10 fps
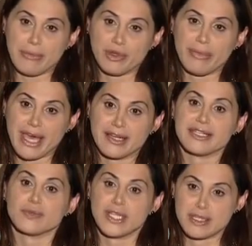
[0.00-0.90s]

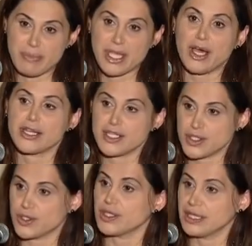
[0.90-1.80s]
abnormalities when it's beyond a
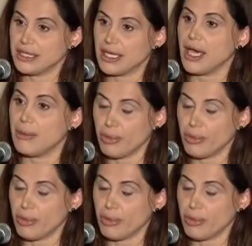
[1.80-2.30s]
certain uh,